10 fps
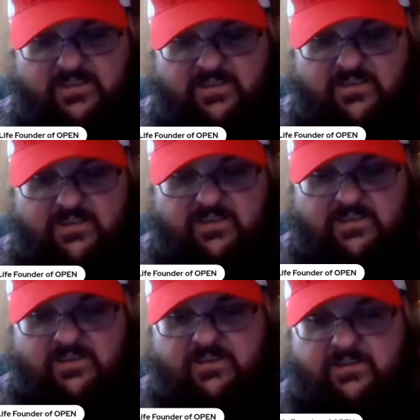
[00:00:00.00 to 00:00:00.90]
obviously
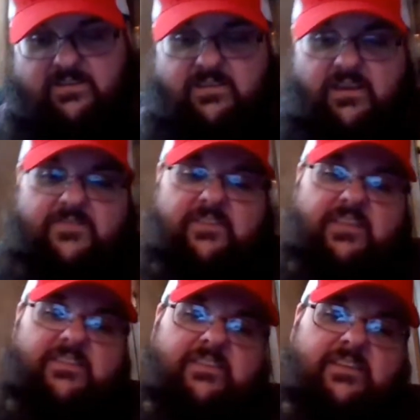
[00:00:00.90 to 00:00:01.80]
that's a
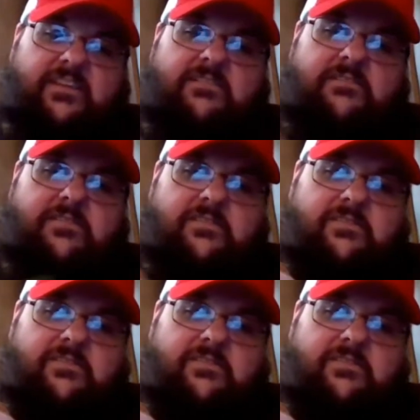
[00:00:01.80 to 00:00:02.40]
chartreuse tail,